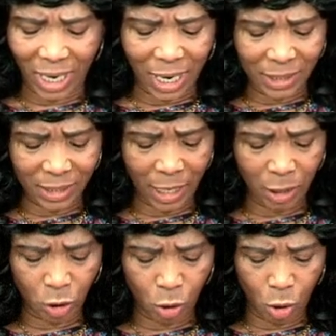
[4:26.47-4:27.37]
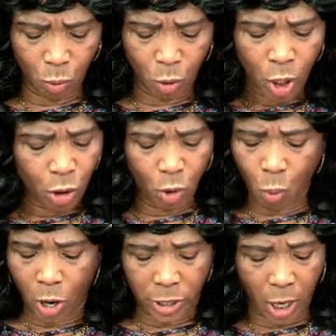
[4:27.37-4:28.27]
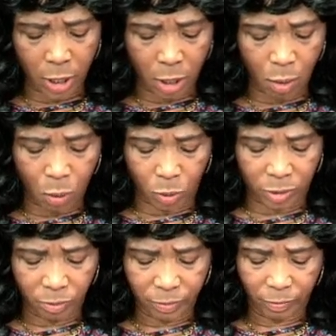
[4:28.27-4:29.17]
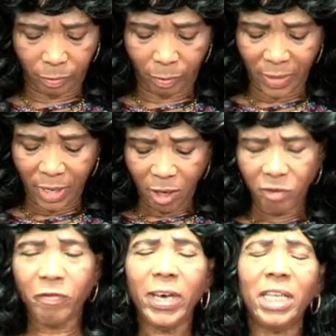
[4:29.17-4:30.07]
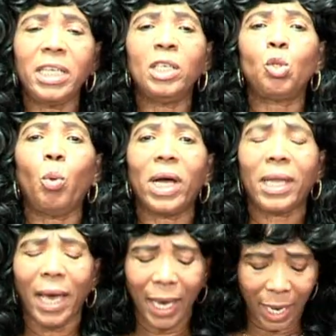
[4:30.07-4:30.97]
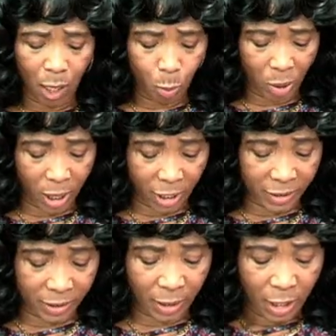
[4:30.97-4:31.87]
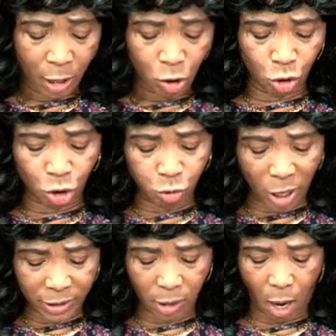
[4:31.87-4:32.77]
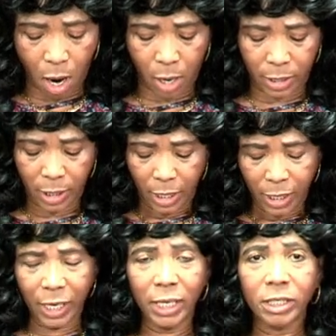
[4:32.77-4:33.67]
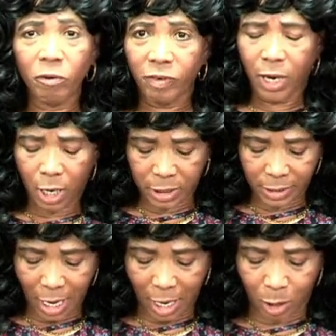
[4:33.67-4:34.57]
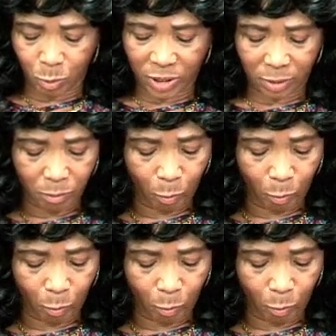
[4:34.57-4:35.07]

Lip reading: I say to you, you are not alone. Faith is what helps us to trust God in difficult times.